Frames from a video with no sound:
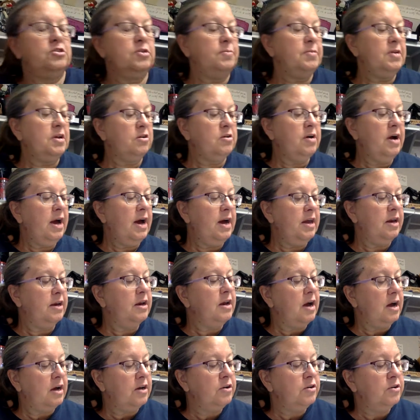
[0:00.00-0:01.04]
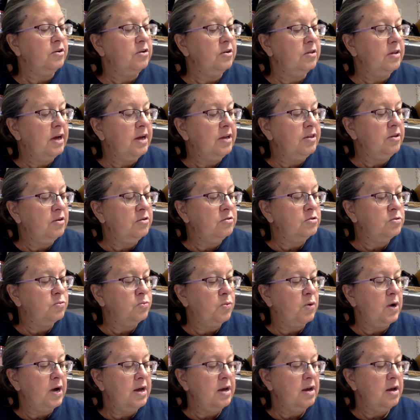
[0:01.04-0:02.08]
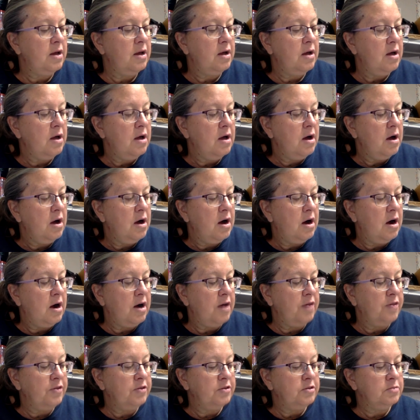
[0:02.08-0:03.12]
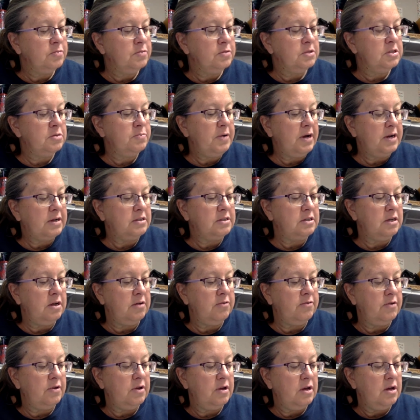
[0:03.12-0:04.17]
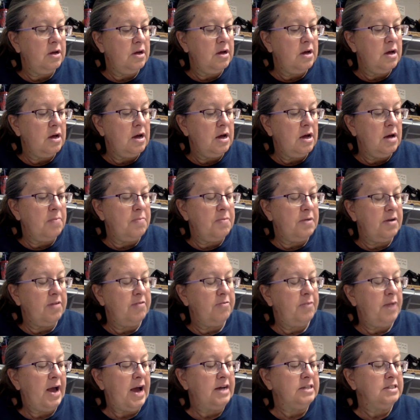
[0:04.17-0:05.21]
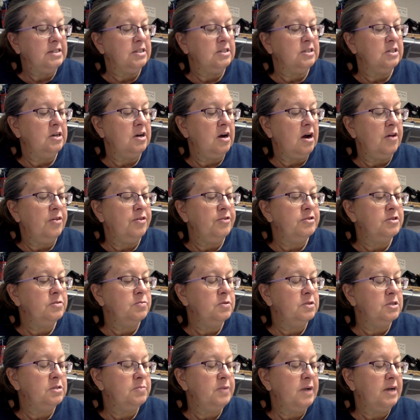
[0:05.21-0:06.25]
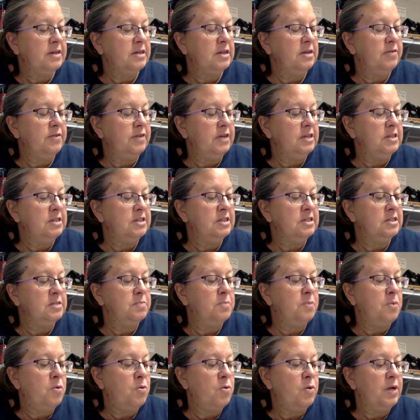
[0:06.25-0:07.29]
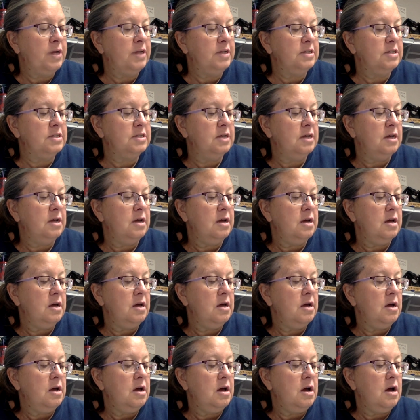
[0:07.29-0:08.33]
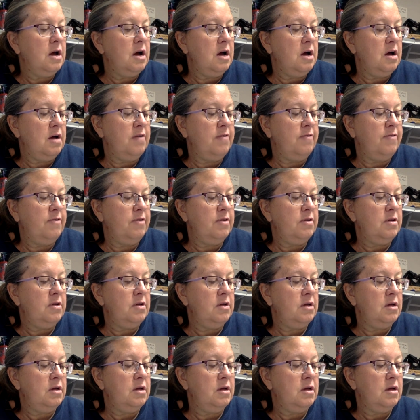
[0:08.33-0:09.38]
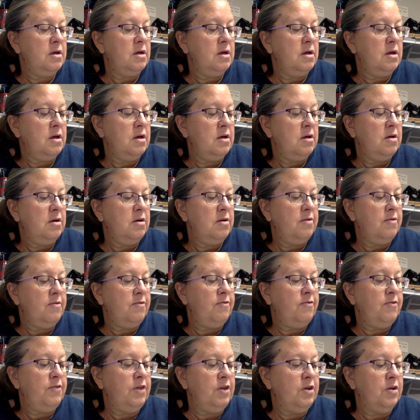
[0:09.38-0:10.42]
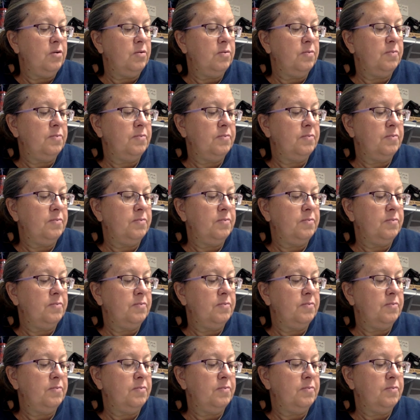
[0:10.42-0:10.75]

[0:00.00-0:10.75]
So I'm going to go ahead and underline those. What author's perspective above passage. An author's perspective is his point of view.